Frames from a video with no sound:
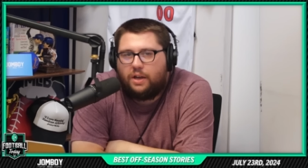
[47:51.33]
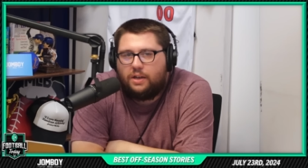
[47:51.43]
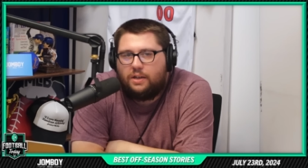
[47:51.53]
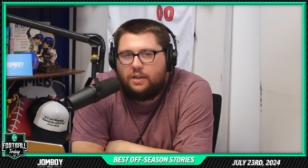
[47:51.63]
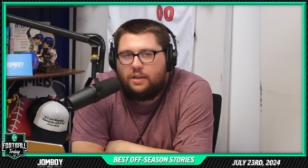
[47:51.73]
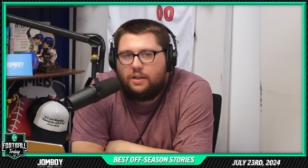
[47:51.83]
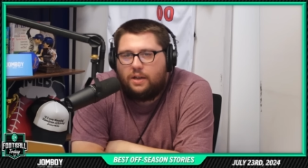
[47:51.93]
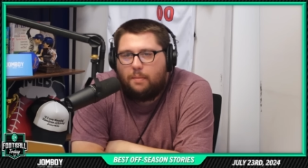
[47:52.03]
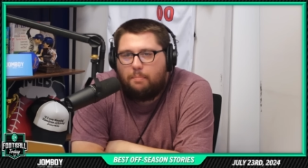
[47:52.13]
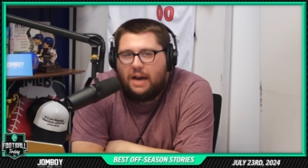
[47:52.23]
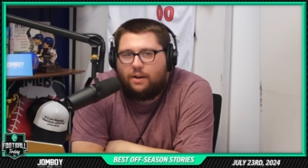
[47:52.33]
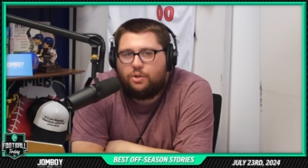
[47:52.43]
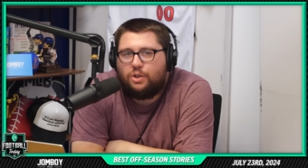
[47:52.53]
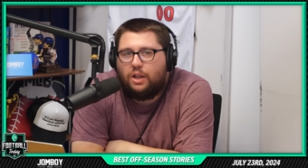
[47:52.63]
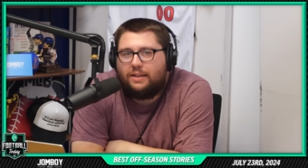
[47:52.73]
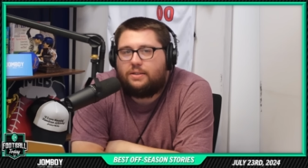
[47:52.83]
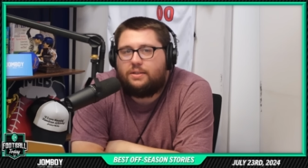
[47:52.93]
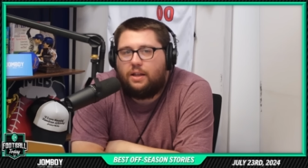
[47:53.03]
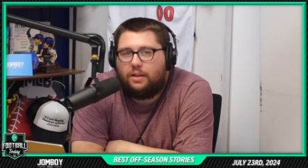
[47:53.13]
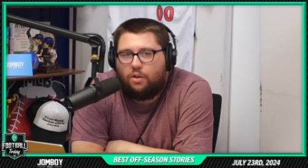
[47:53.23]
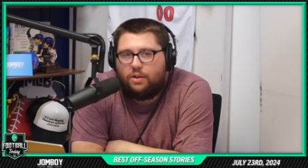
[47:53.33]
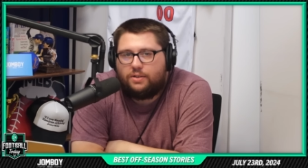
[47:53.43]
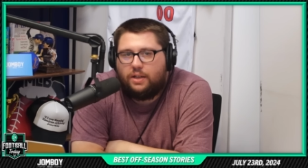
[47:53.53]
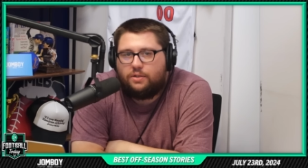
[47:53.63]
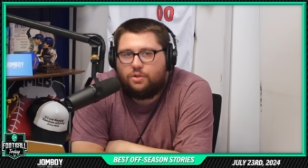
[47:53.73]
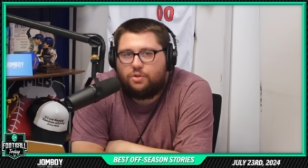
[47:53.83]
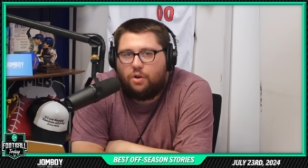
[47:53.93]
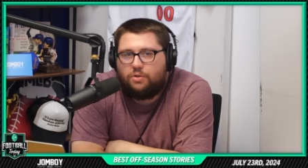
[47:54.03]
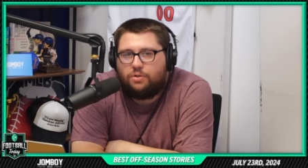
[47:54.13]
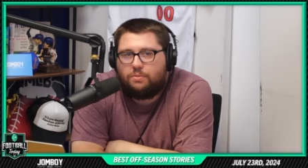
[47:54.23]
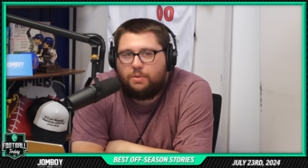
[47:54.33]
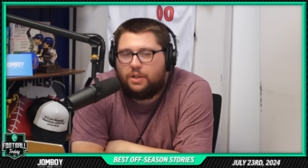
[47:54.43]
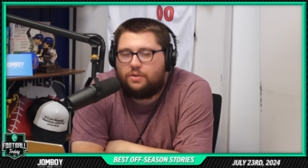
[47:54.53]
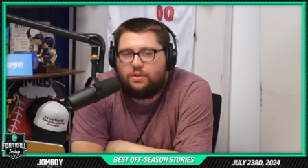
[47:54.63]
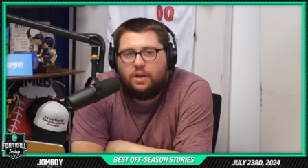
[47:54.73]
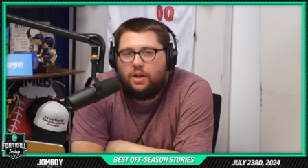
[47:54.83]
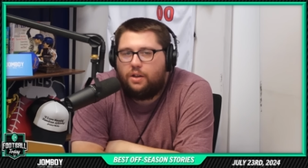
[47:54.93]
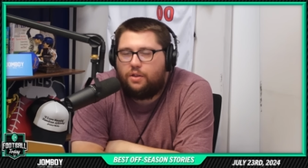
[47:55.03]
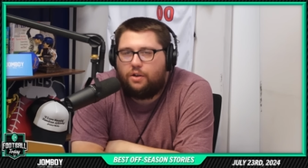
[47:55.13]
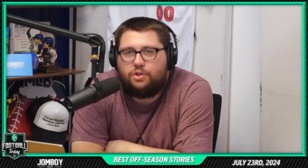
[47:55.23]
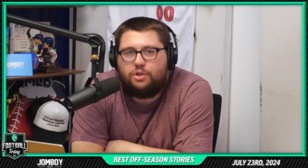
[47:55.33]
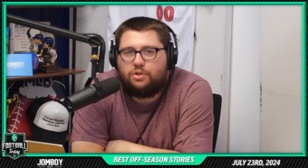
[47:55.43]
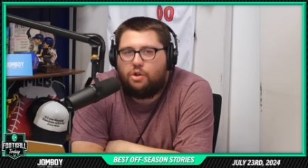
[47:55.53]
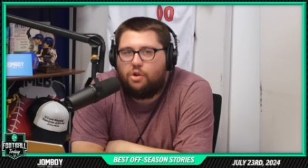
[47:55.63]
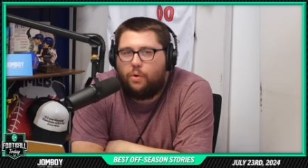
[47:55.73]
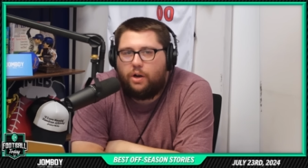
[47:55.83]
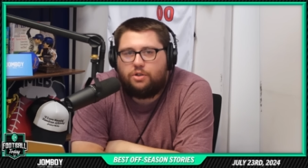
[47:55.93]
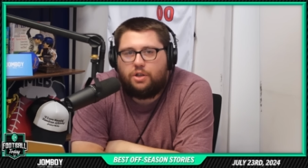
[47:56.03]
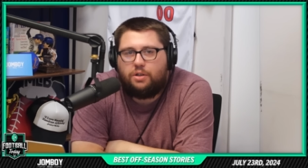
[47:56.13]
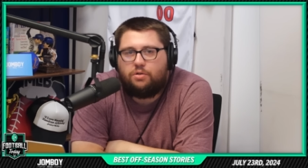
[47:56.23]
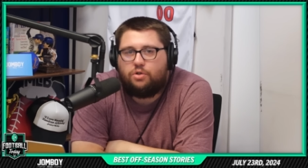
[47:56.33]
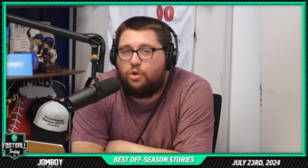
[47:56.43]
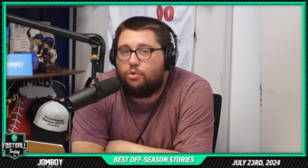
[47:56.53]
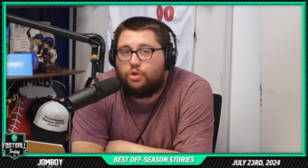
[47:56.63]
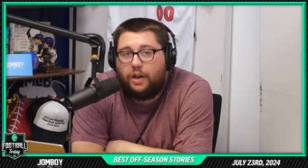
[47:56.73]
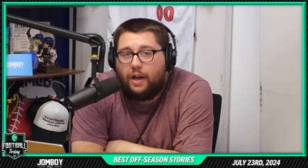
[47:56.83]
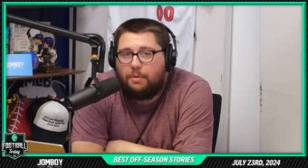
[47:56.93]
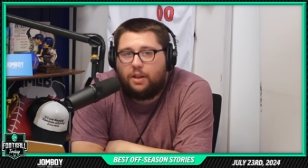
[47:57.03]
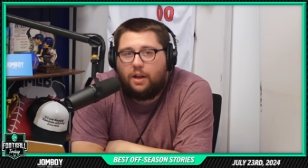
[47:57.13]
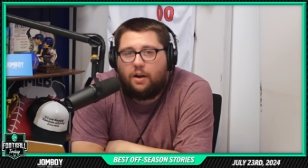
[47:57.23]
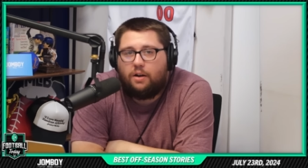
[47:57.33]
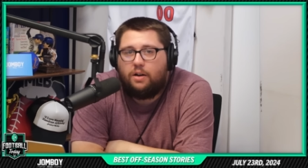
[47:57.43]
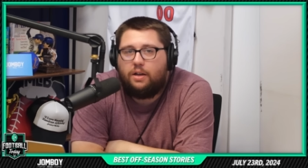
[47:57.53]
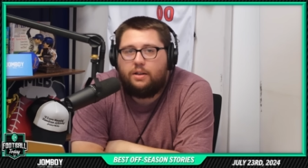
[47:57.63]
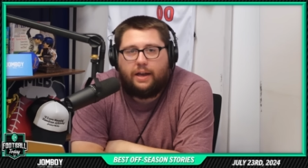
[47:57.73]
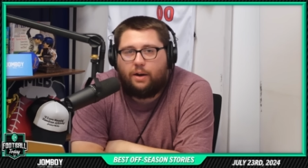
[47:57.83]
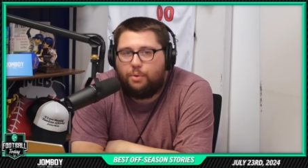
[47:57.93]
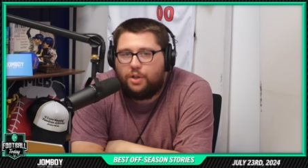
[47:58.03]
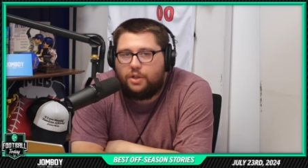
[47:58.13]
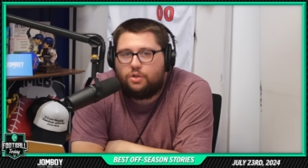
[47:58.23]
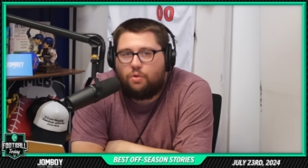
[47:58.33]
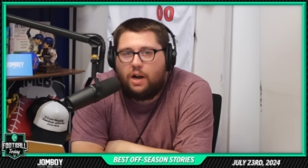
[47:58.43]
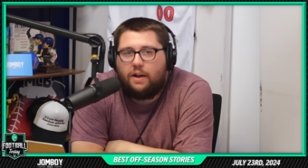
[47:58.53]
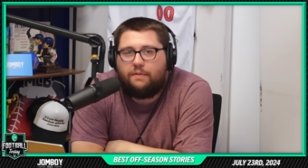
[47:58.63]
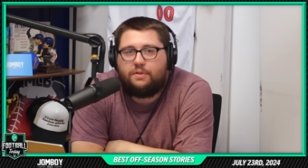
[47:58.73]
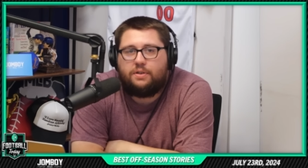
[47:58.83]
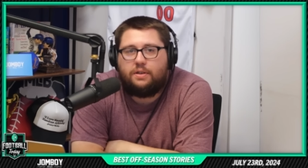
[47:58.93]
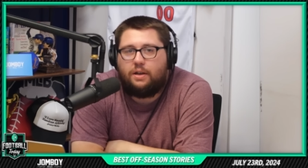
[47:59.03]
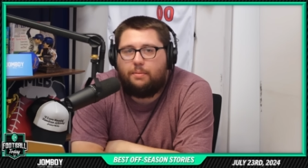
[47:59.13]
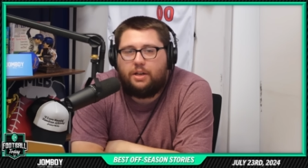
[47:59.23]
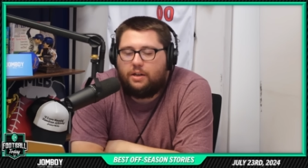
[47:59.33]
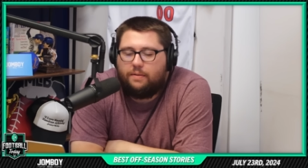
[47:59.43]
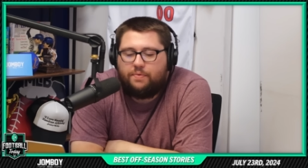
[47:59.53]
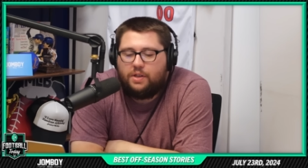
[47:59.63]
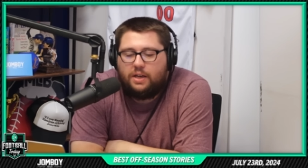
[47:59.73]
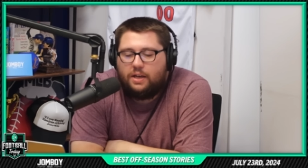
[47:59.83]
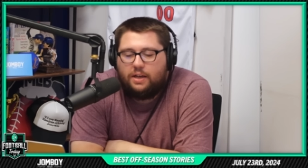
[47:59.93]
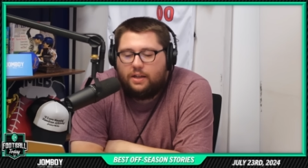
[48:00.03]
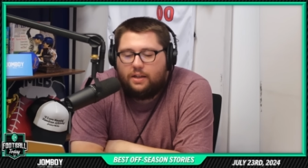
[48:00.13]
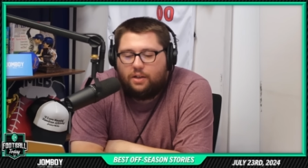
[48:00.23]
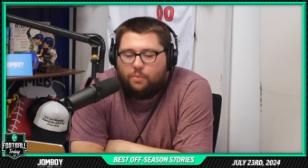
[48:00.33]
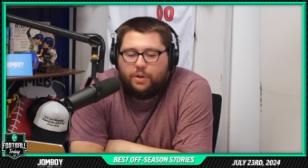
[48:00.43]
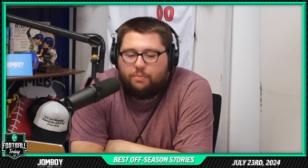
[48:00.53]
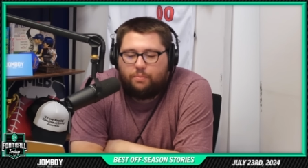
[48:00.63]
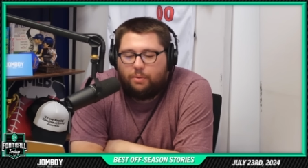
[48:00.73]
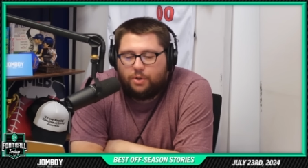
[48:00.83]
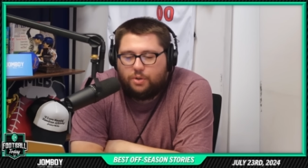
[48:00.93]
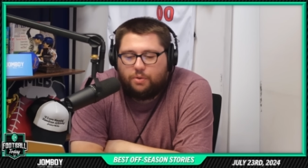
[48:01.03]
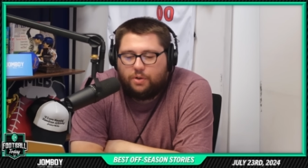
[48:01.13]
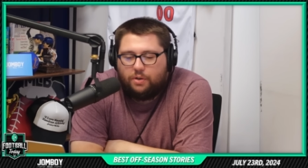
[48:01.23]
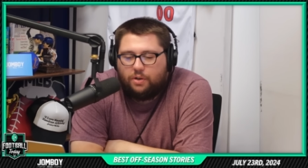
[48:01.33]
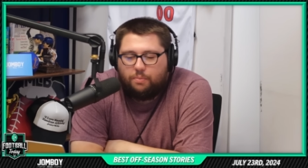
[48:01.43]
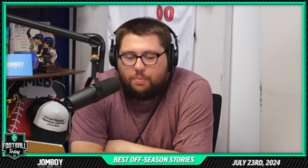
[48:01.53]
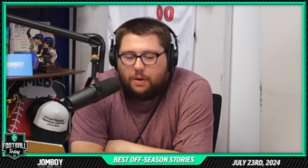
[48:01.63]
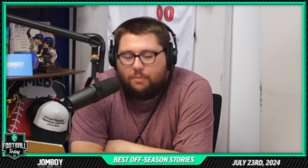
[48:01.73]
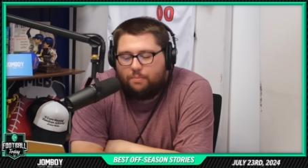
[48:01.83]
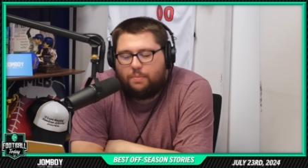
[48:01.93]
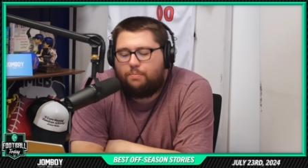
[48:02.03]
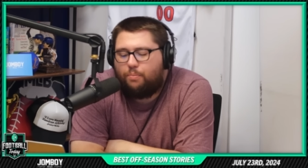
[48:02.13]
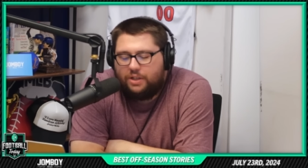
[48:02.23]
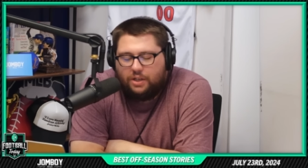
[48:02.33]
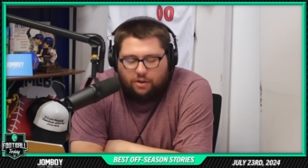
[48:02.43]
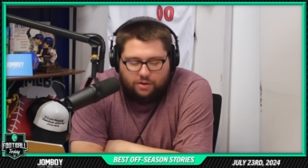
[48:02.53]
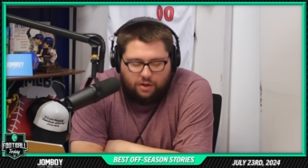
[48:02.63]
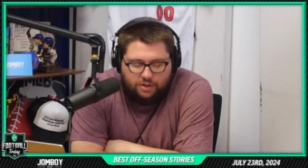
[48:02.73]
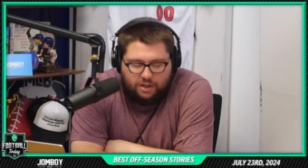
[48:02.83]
that matters less than the Los Angeles Chargers because there's just a new energy. There's a new GM in there. They had a really good draft. I mean, I, uh, you know, we we were doing you know, but we did our their